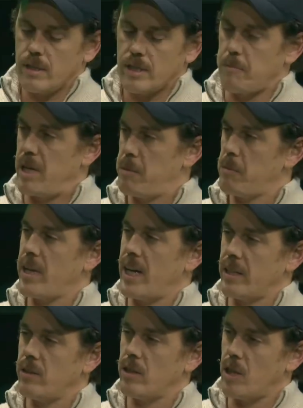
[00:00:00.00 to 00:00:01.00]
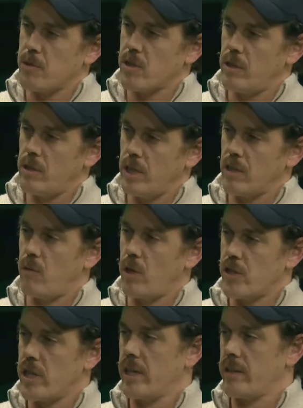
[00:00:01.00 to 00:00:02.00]
The people behind not optional, like
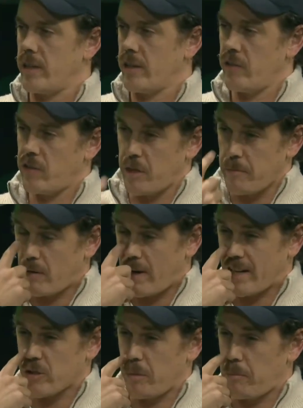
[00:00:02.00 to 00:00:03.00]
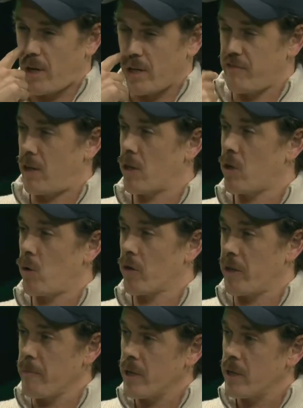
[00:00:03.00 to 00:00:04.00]
Wojciech and like his team, are actually part of our core
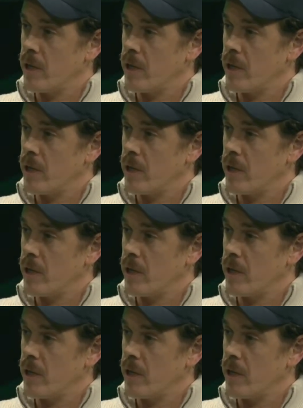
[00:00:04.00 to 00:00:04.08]
team.